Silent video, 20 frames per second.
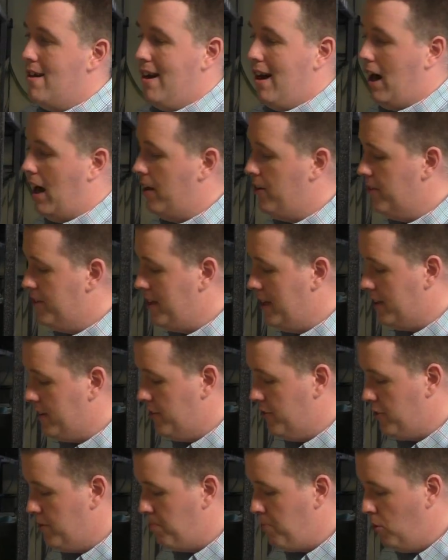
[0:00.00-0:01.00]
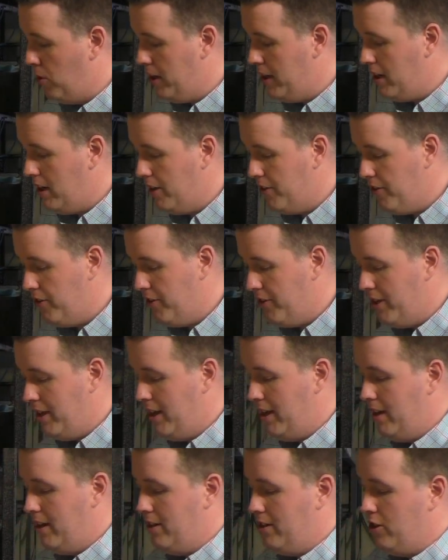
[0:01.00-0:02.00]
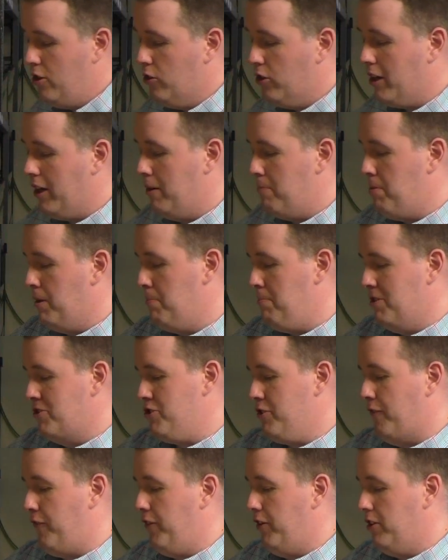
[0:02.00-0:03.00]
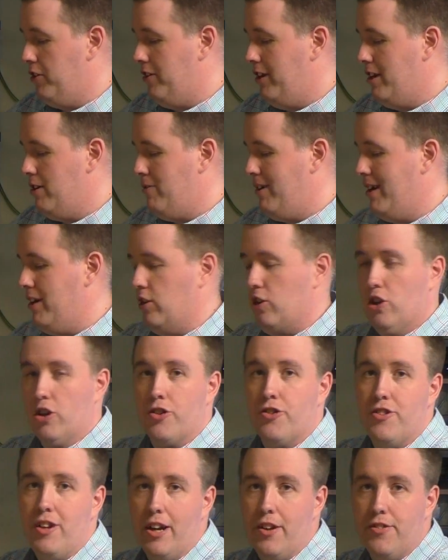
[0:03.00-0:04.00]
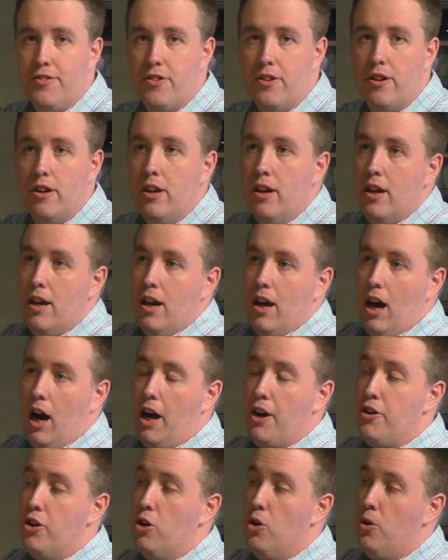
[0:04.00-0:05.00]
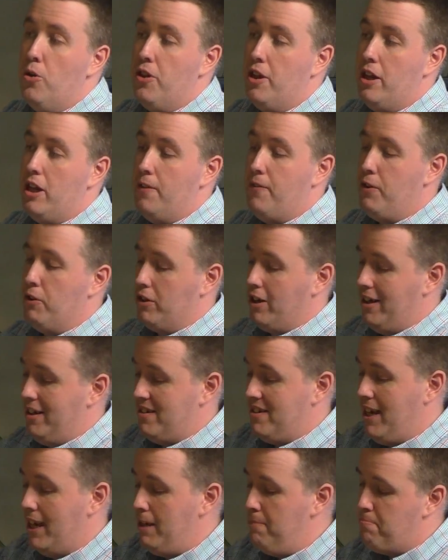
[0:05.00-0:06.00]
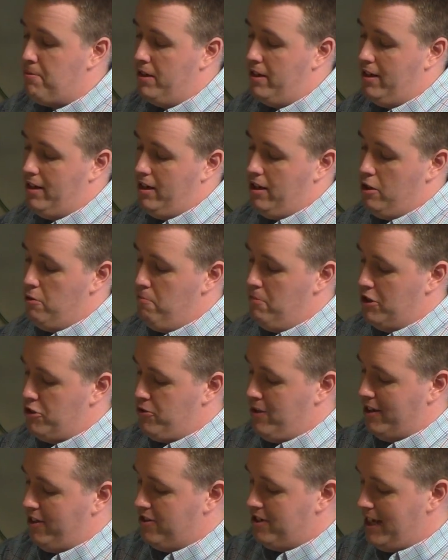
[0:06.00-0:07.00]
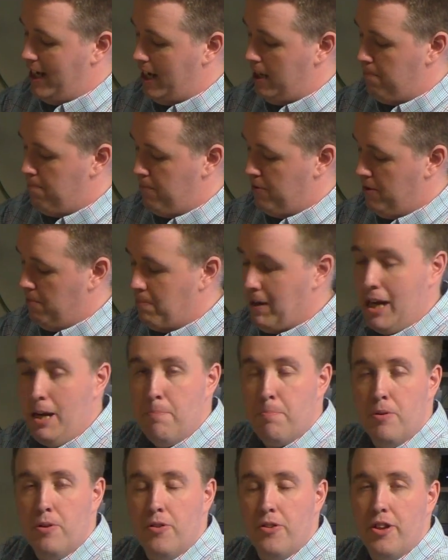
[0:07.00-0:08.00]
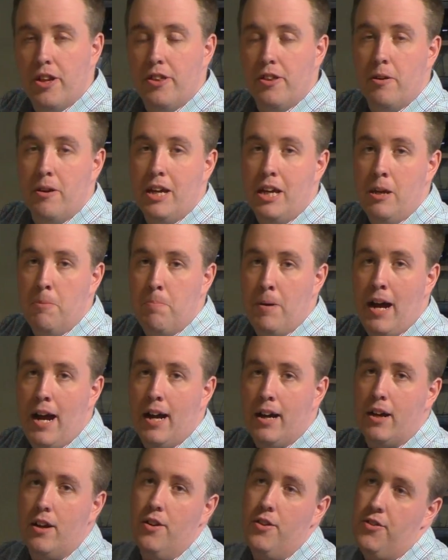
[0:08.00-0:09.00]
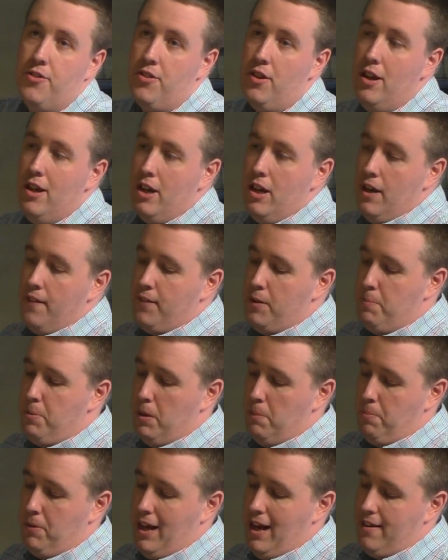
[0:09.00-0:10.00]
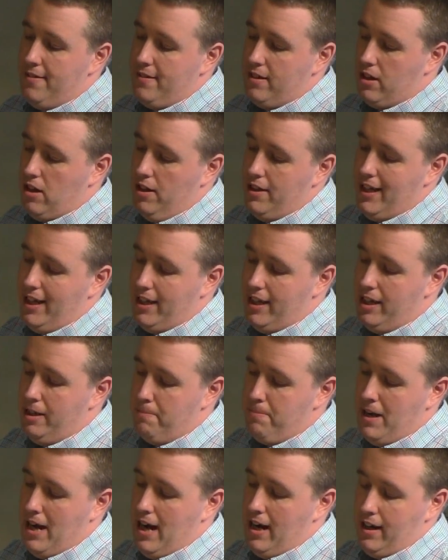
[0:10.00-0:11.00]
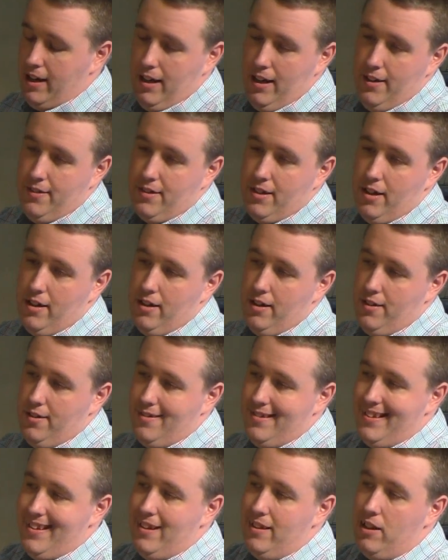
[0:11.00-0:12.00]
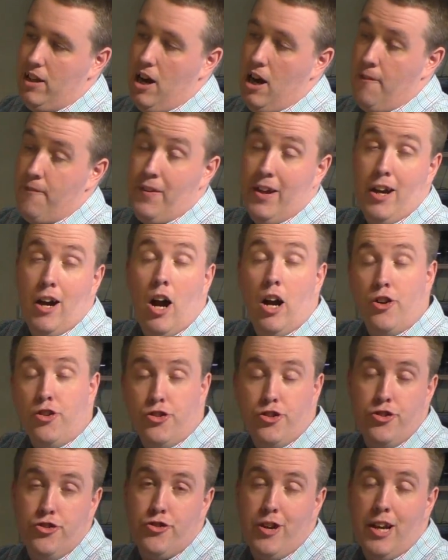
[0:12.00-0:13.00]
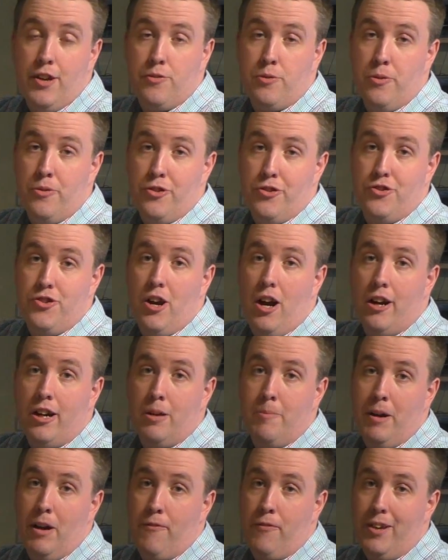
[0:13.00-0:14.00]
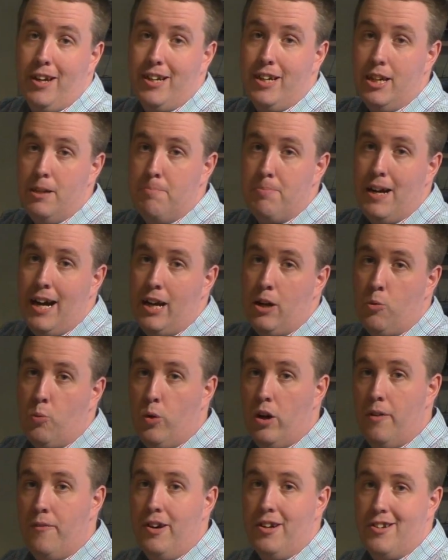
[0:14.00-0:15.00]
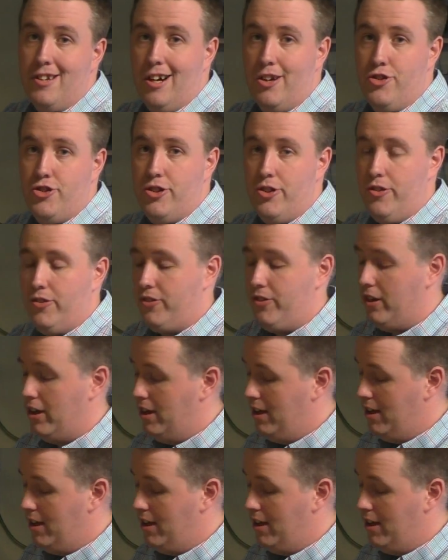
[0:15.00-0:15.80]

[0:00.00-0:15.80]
I don't think there's a point other than you're going to put a bunch of filler anyway and it looks nicer. I know that if you're going to tape it, you'd much rather tape the paper than the heat pack, because if you put plastic on that heat pack, it's going to seal off that oxygen transfer we were just talking about for that heat pack wherever it touches.